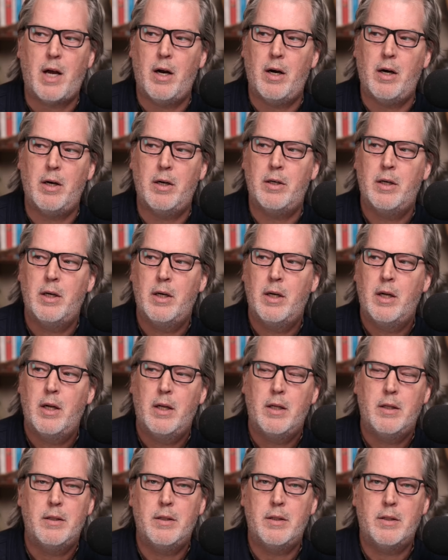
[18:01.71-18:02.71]
are
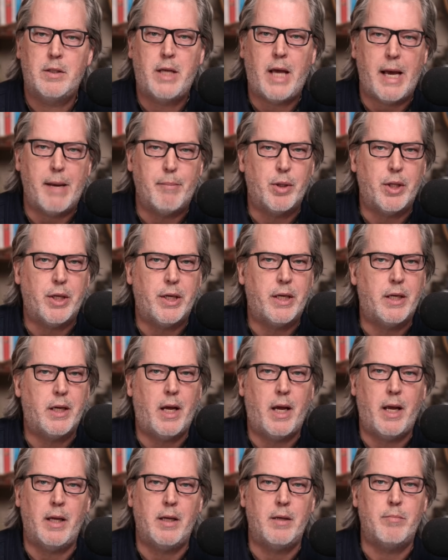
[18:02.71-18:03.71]
gambling
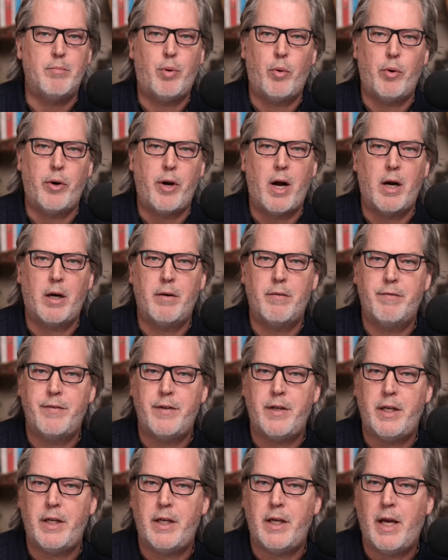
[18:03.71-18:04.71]
and
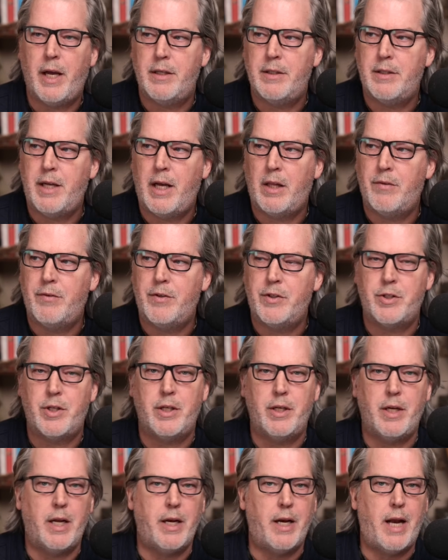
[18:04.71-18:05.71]
pornography and
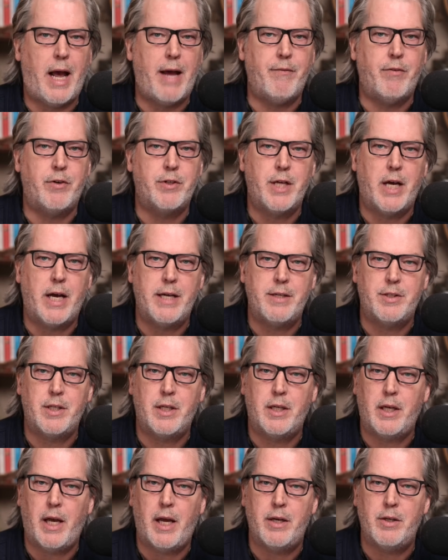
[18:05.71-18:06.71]
television and
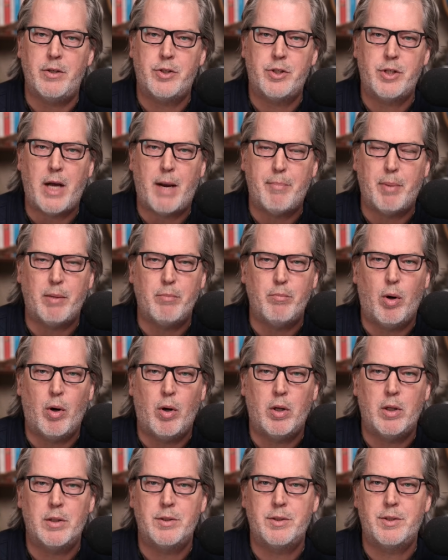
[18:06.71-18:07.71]
advertising and shopping
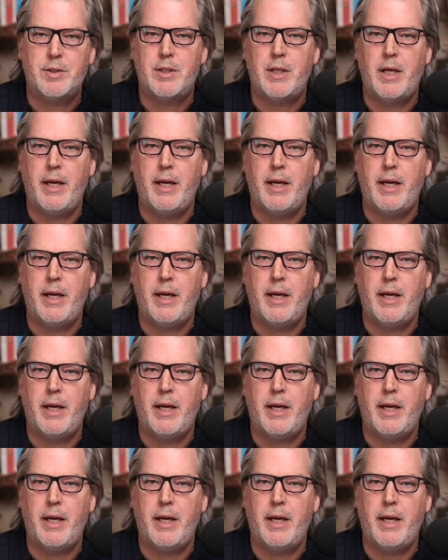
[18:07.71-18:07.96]
malls